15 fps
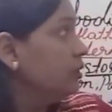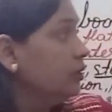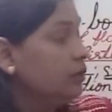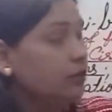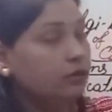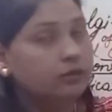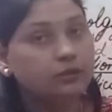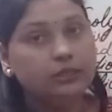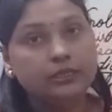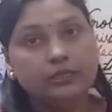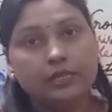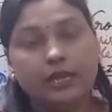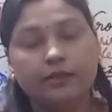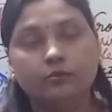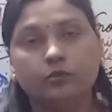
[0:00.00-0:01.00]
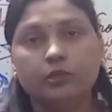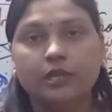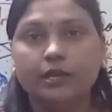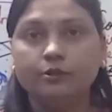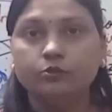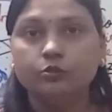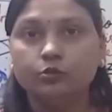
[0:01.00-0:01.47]
these
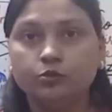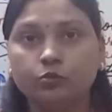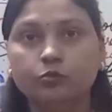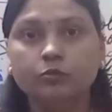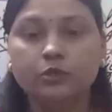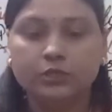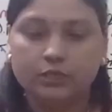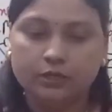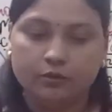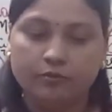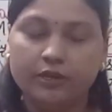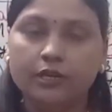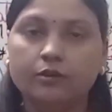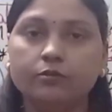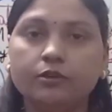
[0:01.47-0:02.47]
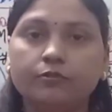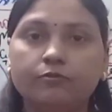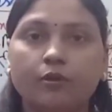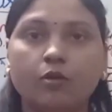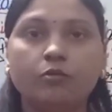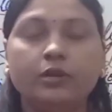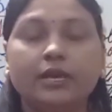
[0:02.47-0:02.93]
lysosomes, whenever
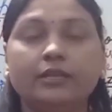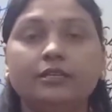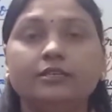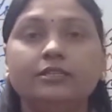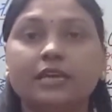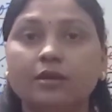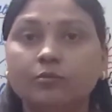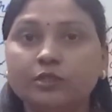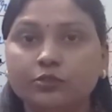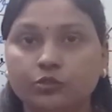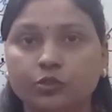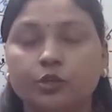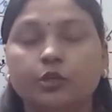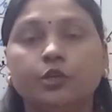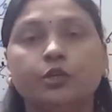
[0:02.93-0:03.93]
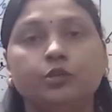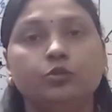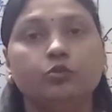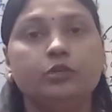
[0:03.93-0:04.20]
found any damage to